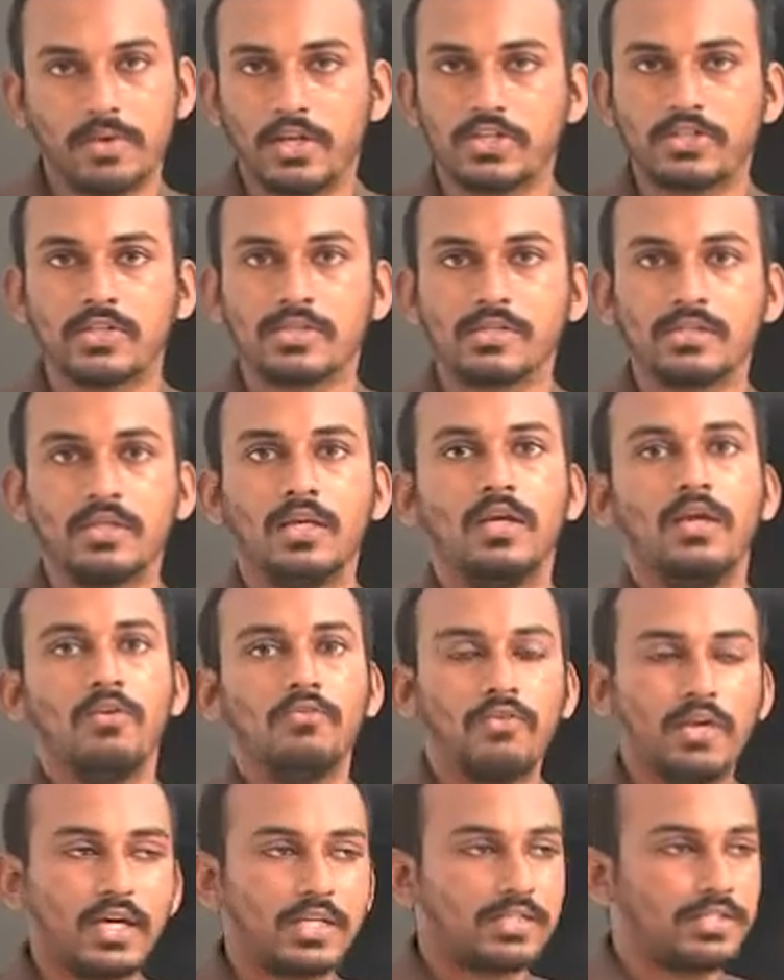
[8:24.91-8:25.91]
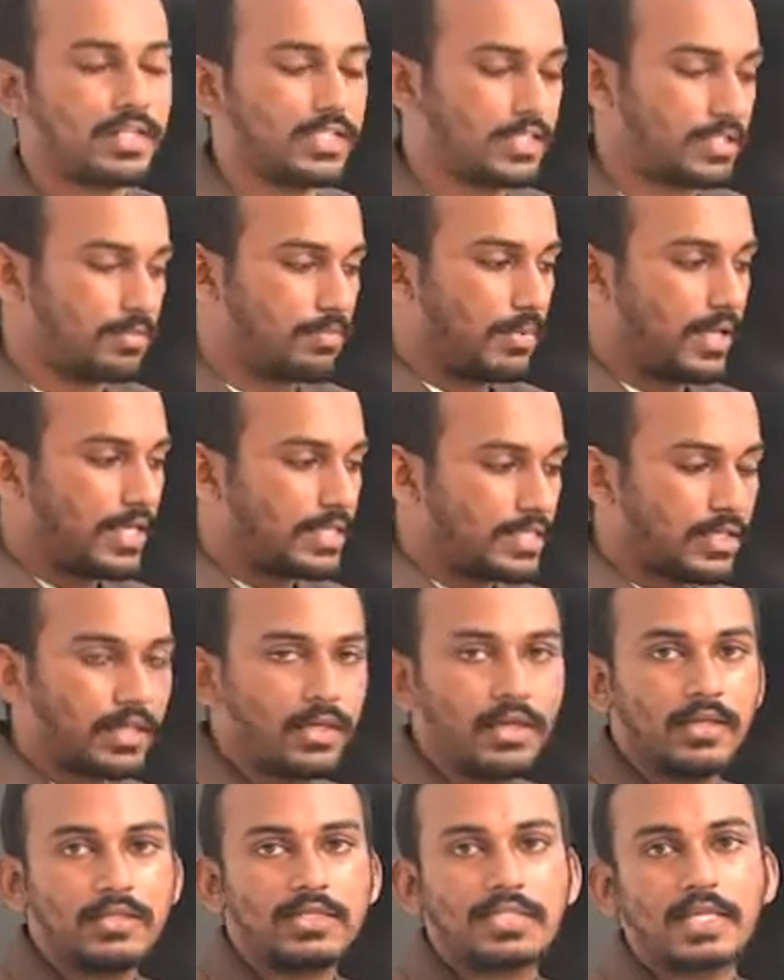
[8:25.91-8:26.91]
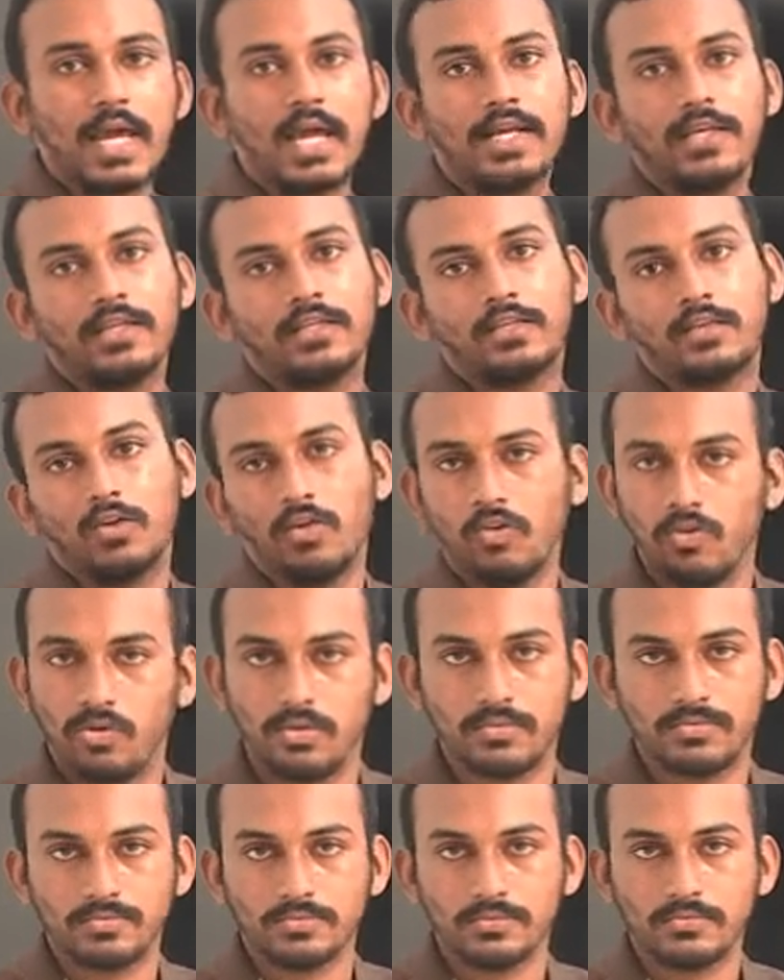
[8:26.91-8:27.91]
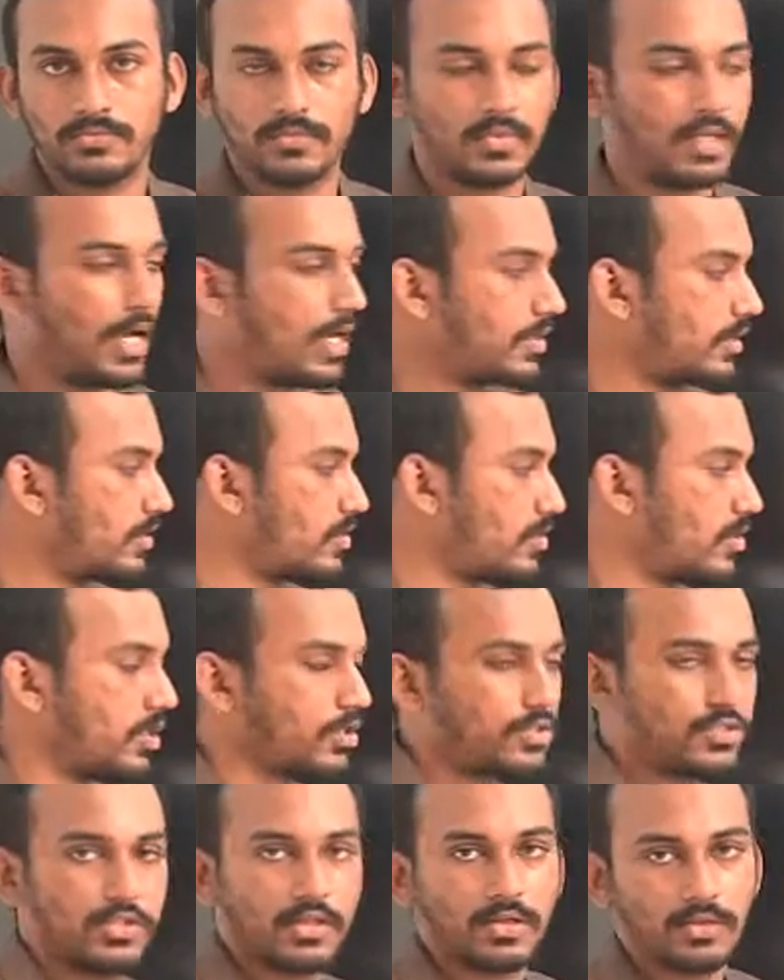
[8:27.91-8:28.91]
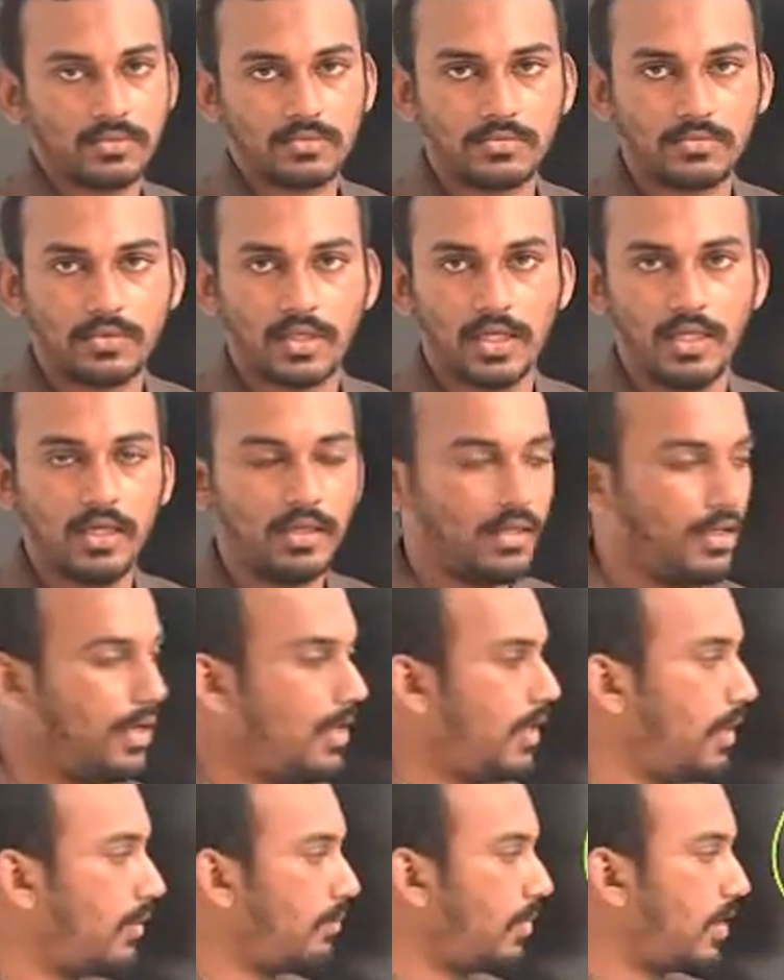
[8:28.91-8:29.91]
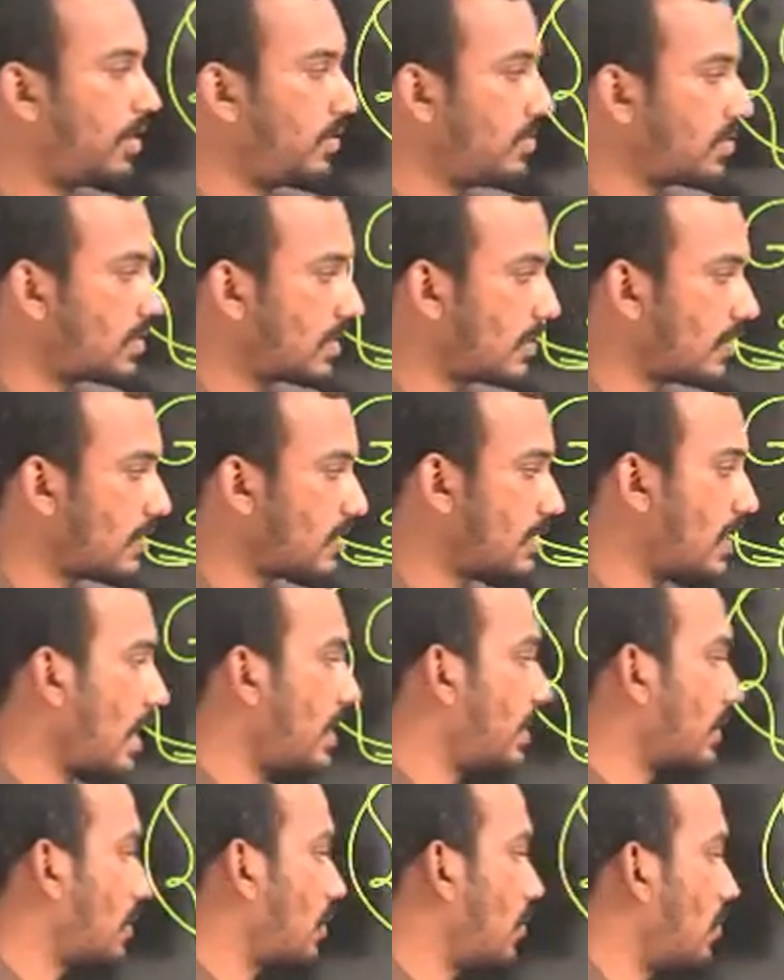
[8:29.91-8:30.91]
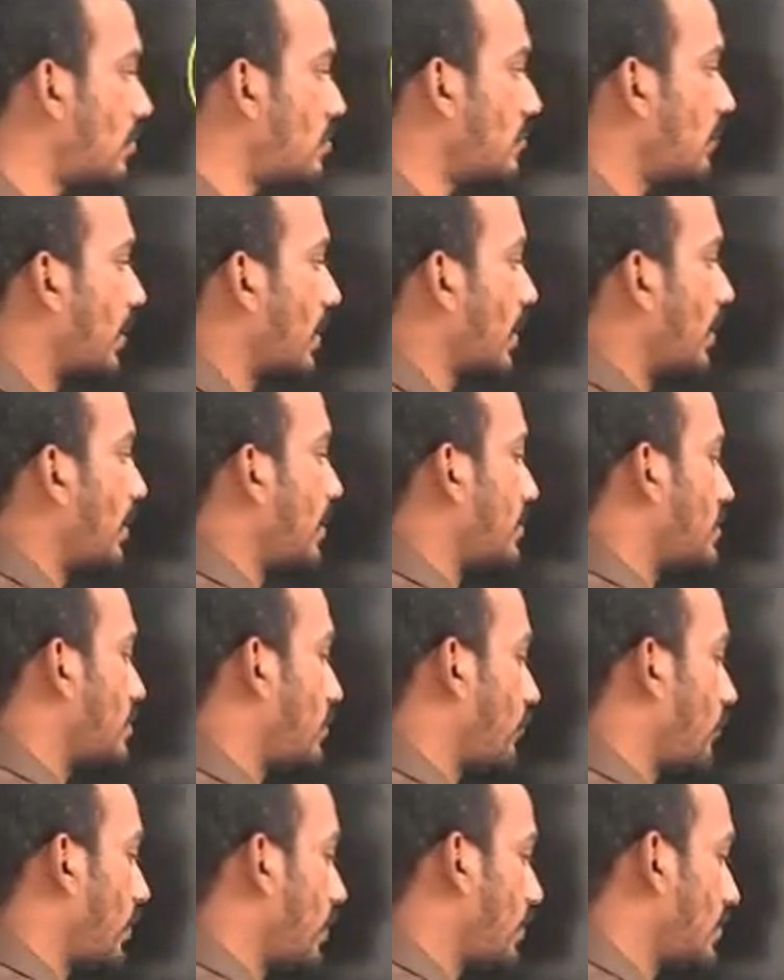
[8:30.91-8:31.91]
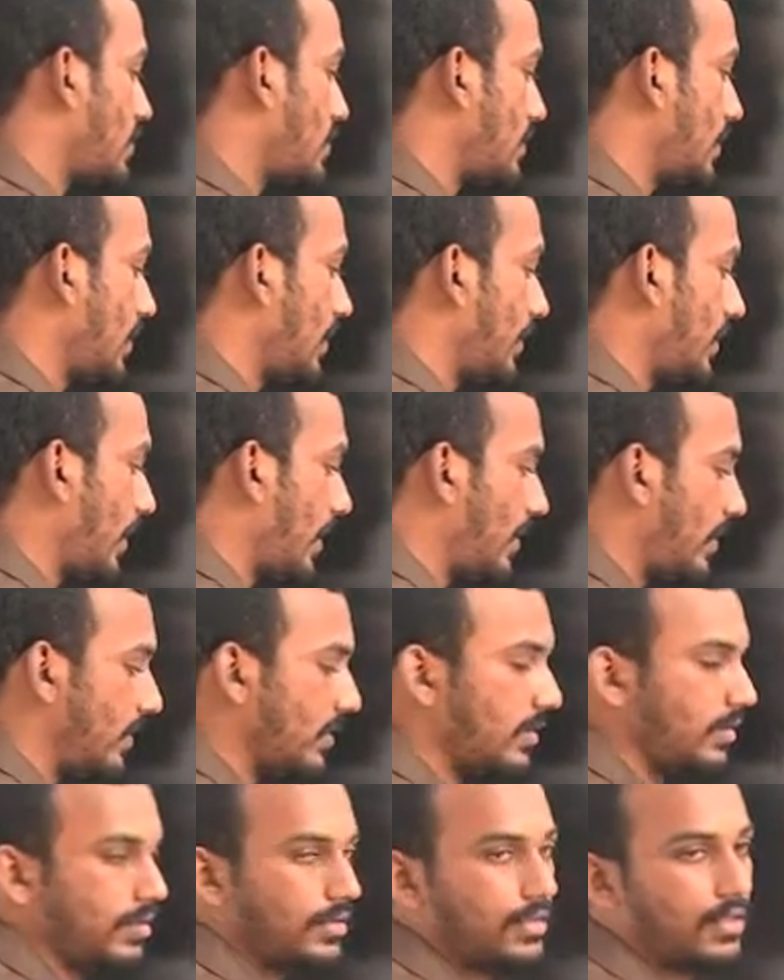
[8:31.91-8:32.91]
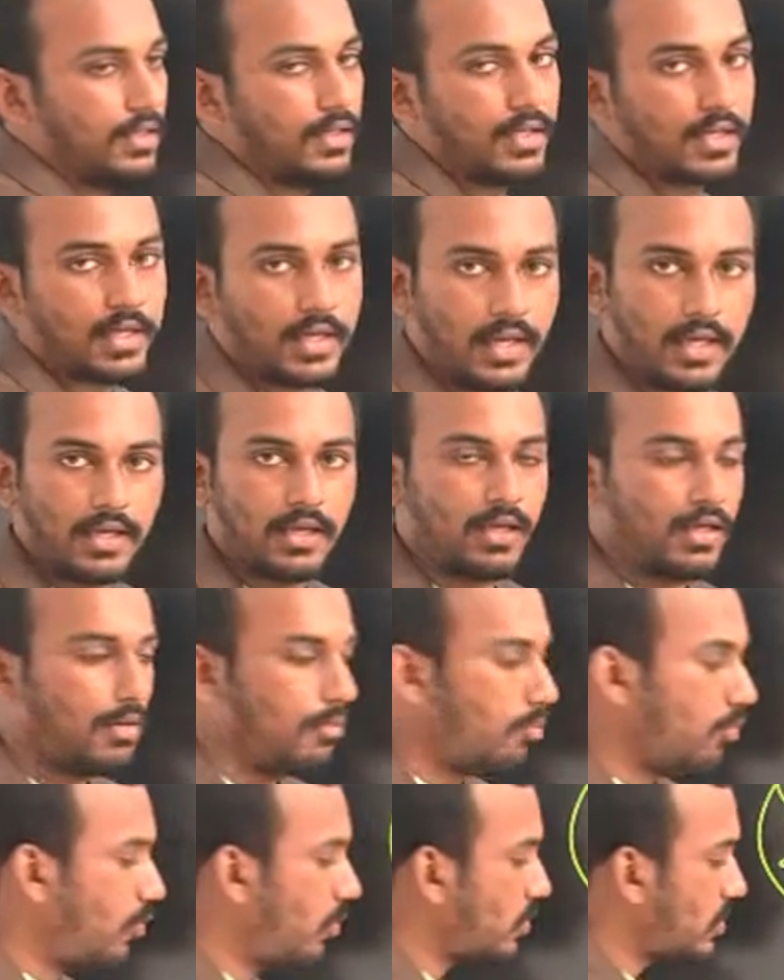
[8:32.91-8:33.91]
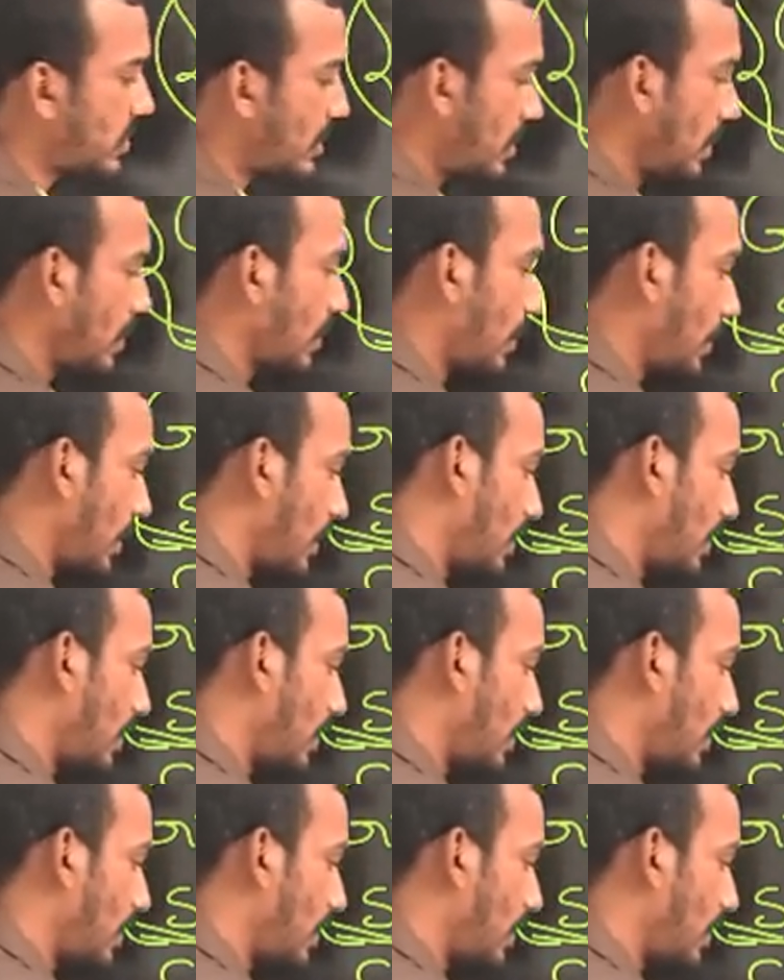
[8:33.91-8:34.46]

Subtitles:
We are just placing a static load on the structure. Okay, by using the static loads we can densify silt and clay, mostly clay.